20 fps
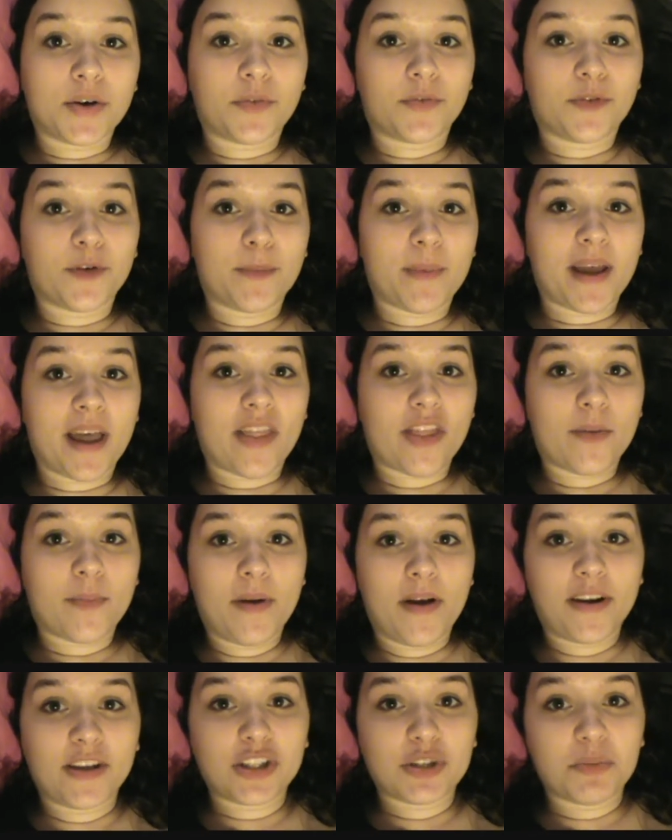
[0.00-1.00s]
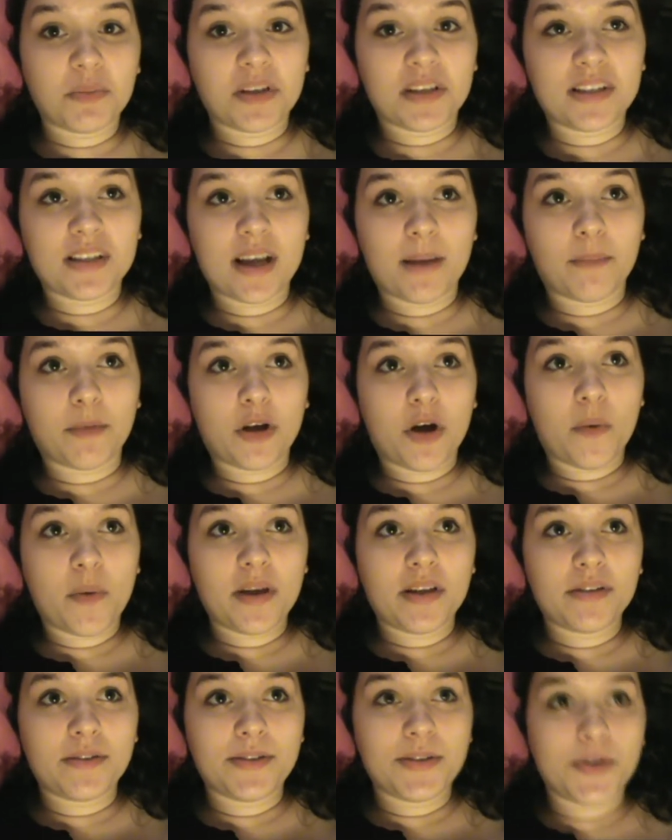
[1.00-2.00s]
for my other punishment, I'm
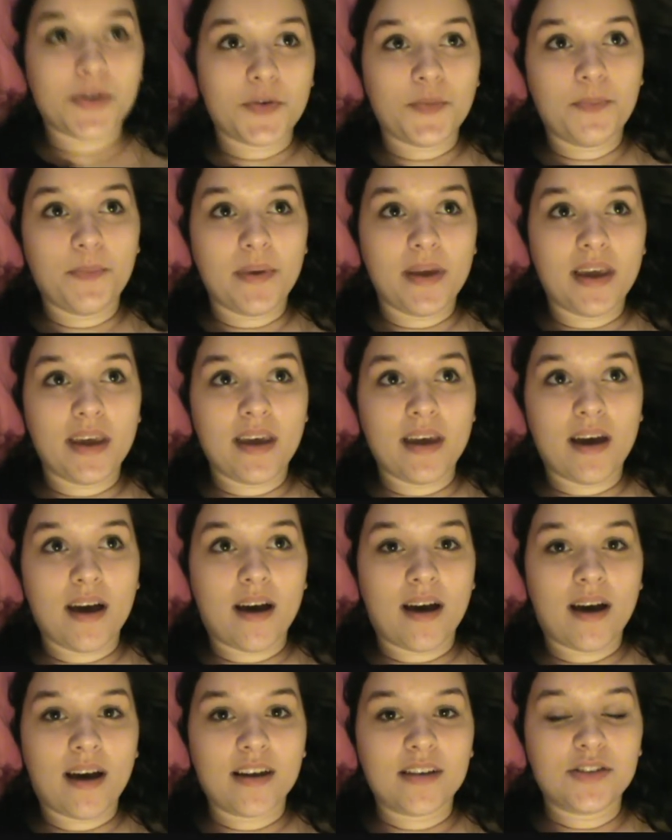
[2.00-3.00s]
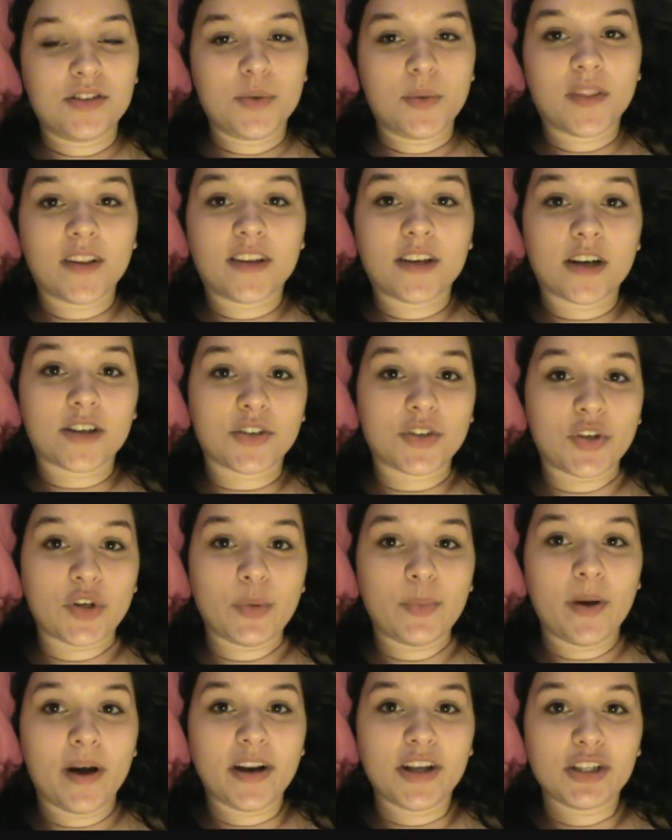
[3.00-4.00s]
going to be doing the Doctor
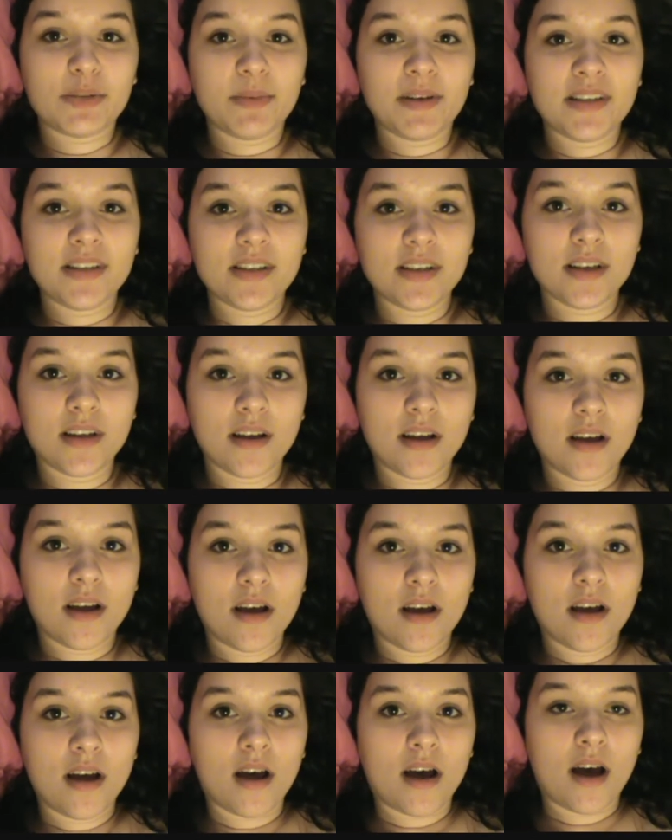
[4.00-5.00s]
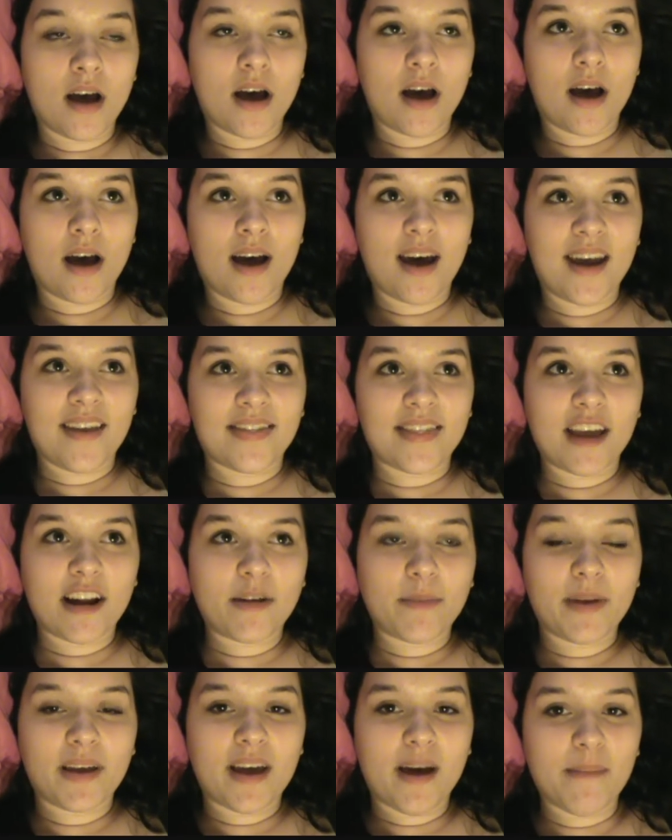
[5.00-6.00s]
Who punishment, and
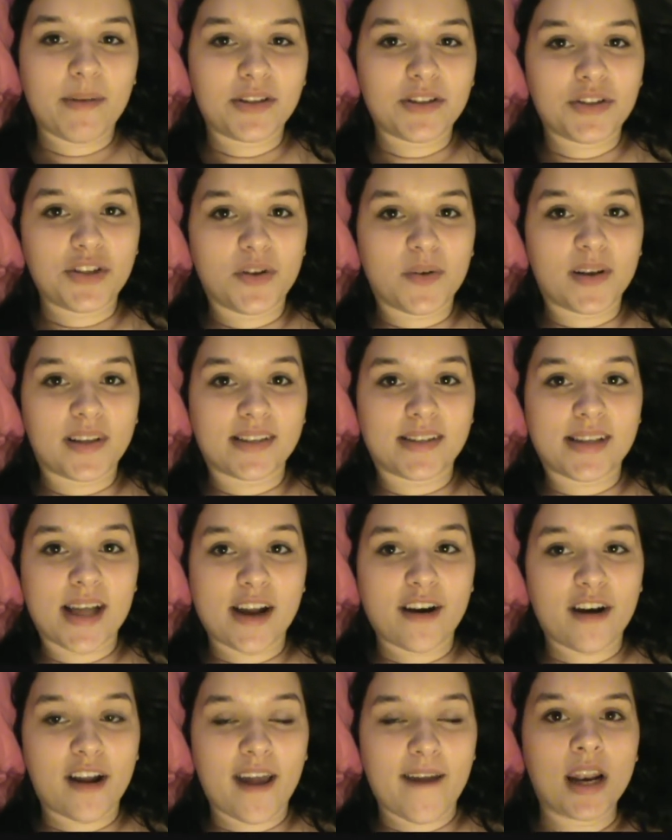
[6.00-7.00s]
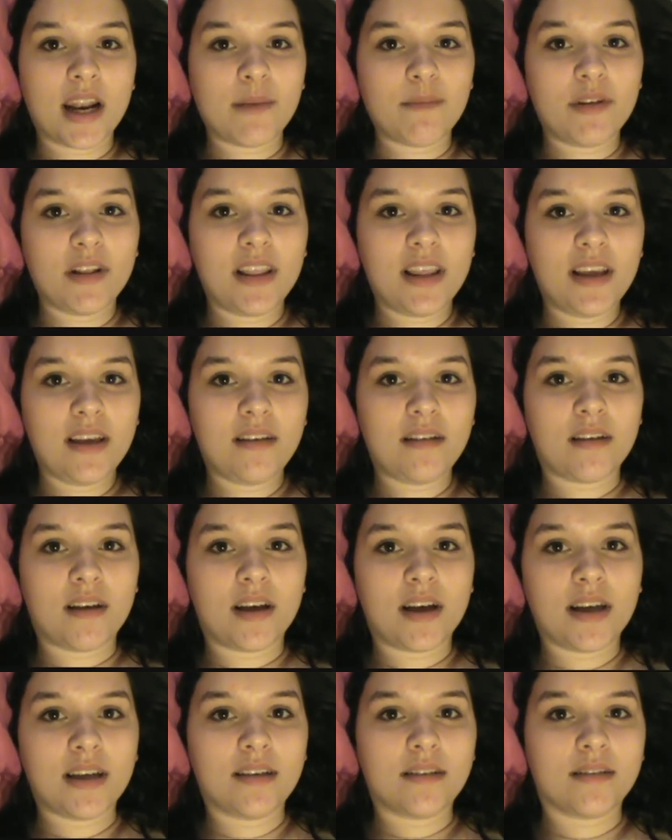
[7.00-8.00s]
that'll be coming to you on Saturday. And I'm really
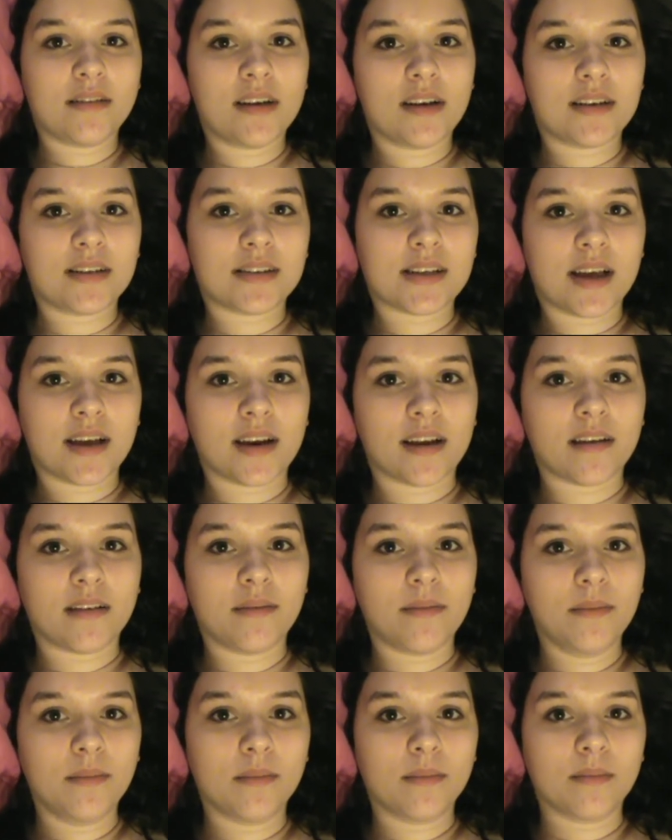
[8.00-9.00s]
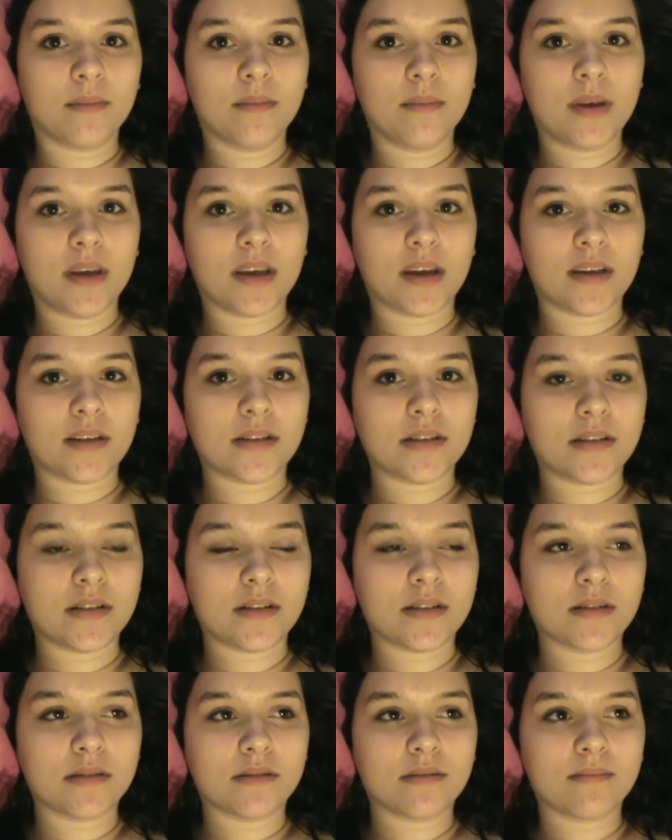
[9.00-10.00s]
not excited,
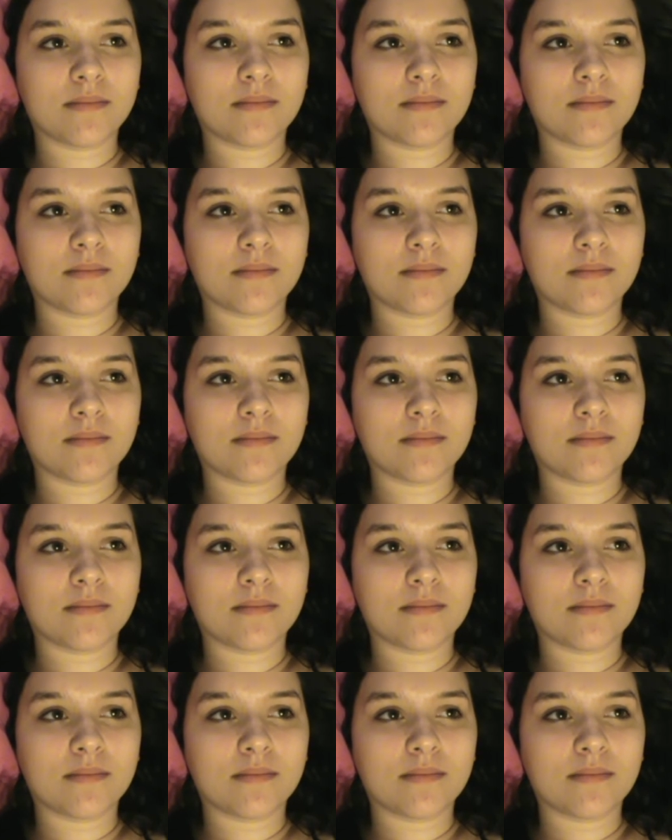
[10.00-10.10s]
because...